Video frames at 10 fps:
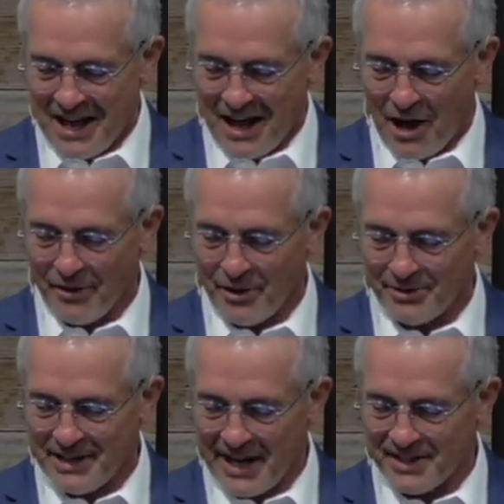Although
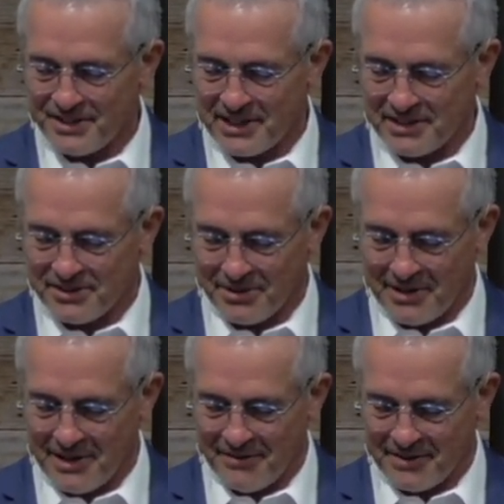not a signatory
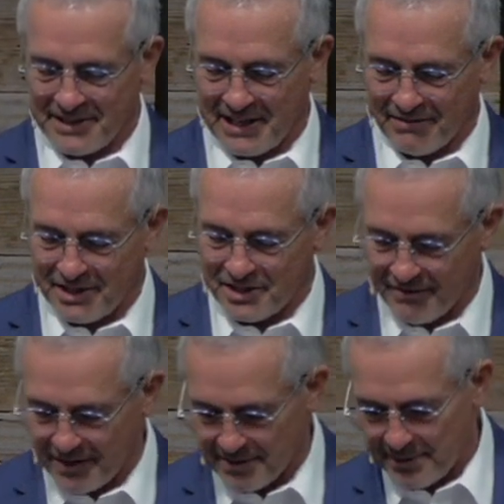of the Declaration of
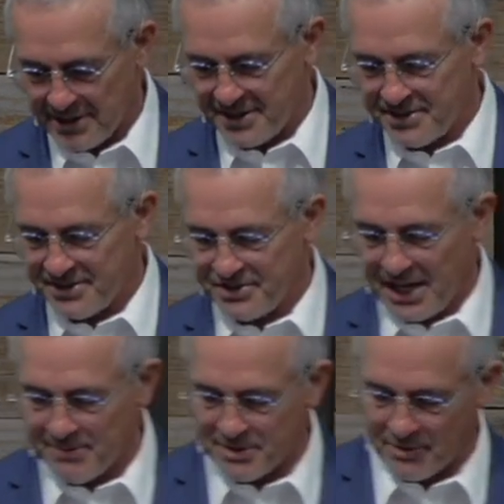Independence,
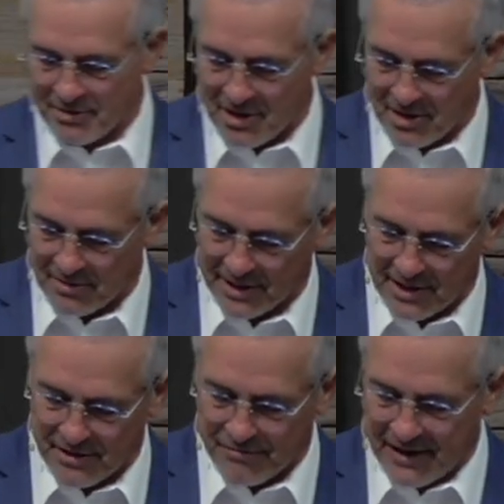James Monroe,
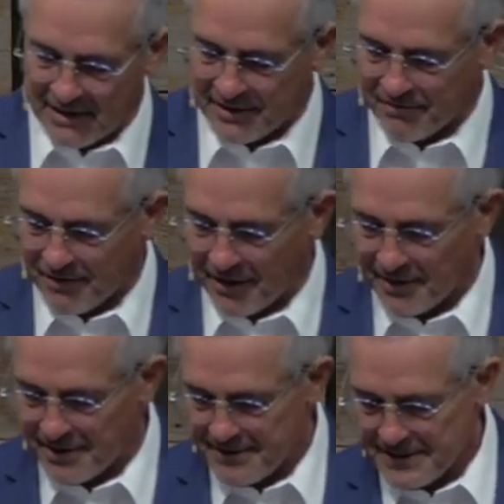another founding
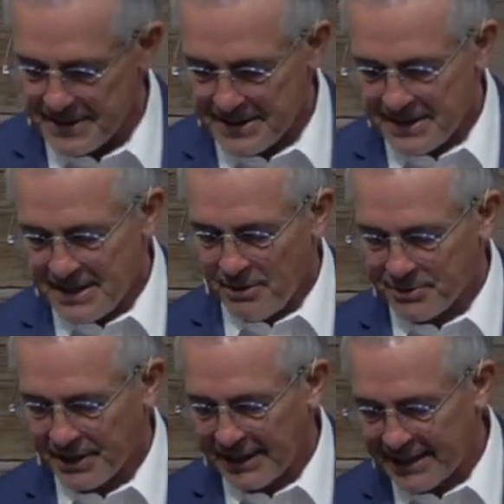father, was
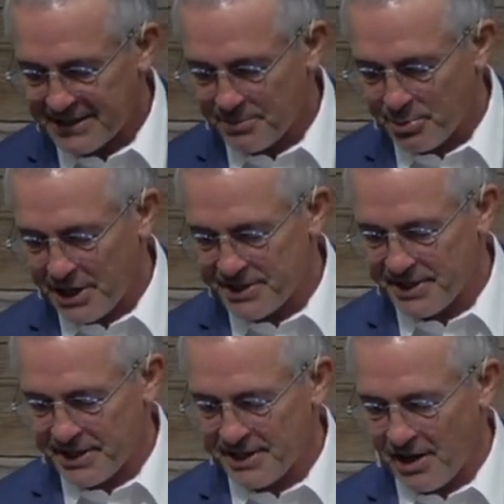elected
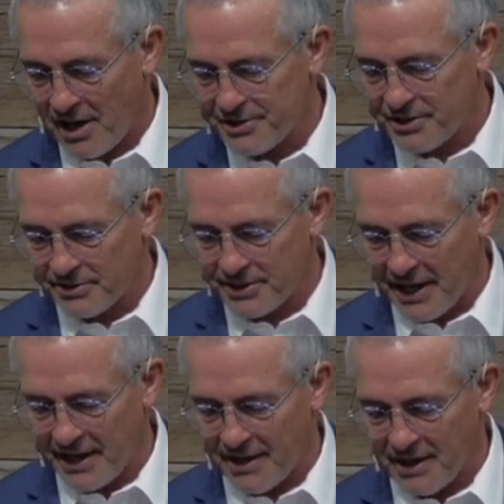president, also
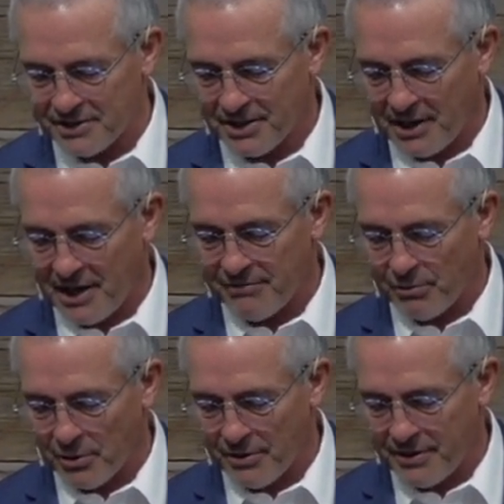died on July
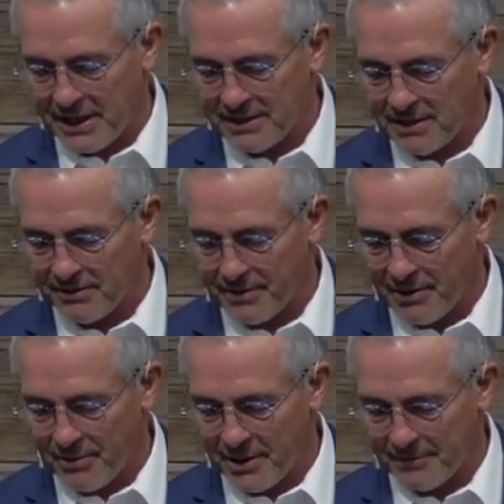4th,
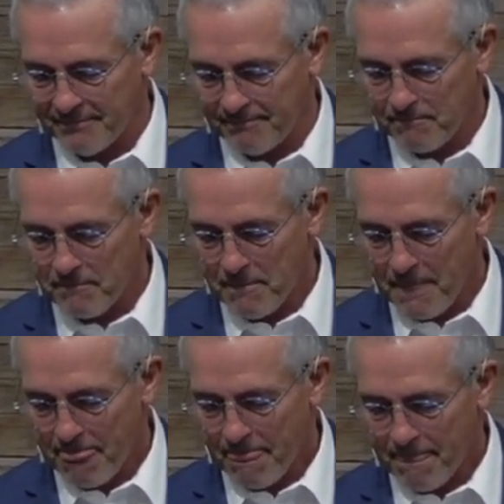1831,
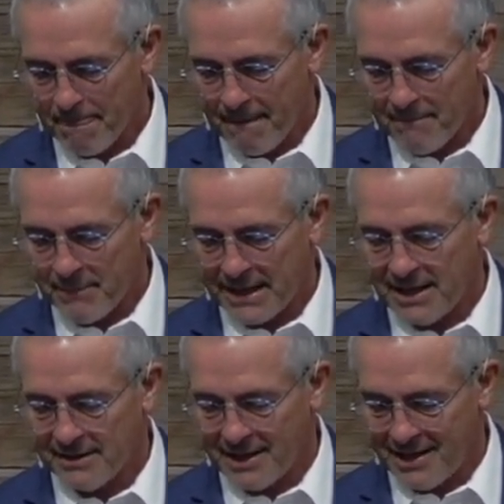
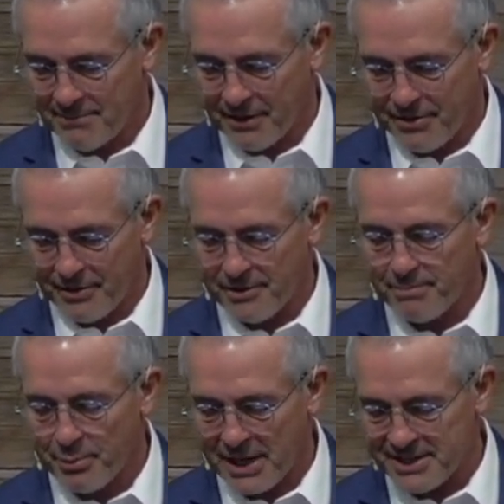making him the third
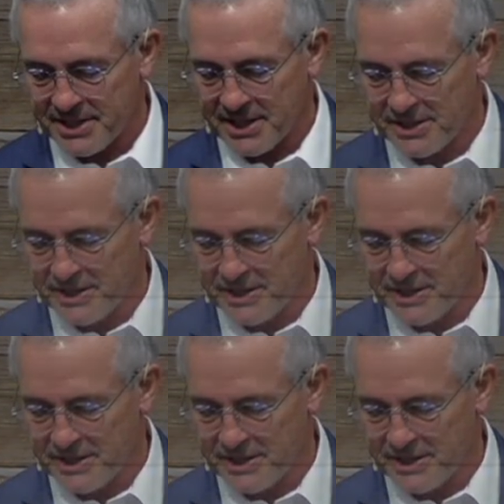president